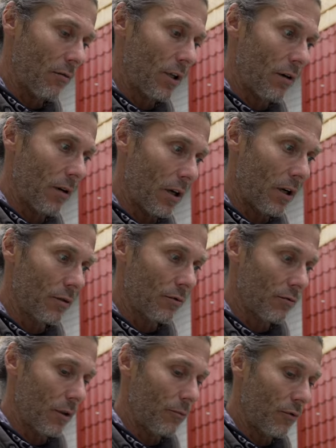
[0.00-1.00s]
I want to load the
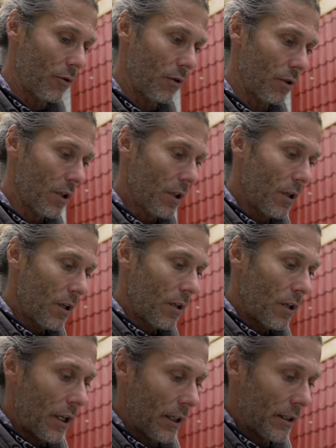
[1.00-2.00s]
rope wrong
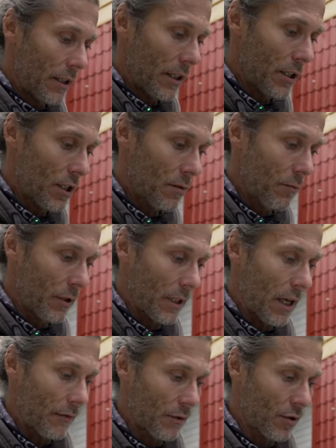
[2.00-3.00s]
like this, but
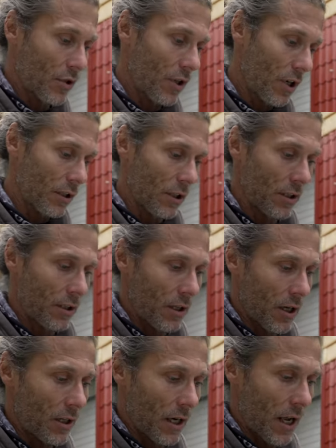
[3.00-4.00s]
I have to start at the
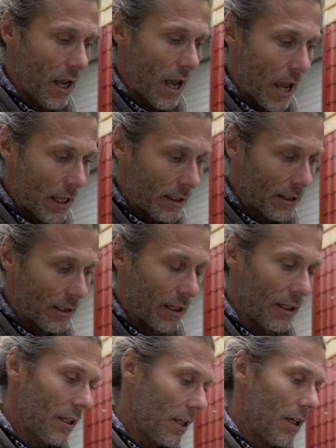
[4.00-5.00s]
other end,
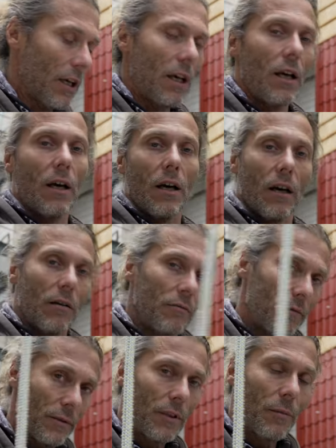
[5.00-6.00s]
and
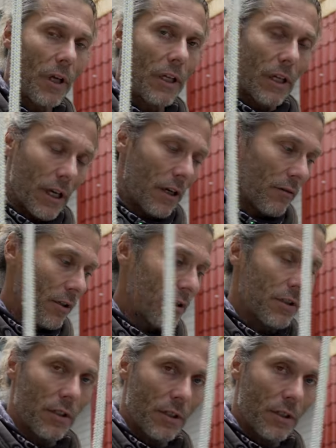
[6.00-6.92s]
you're making errors.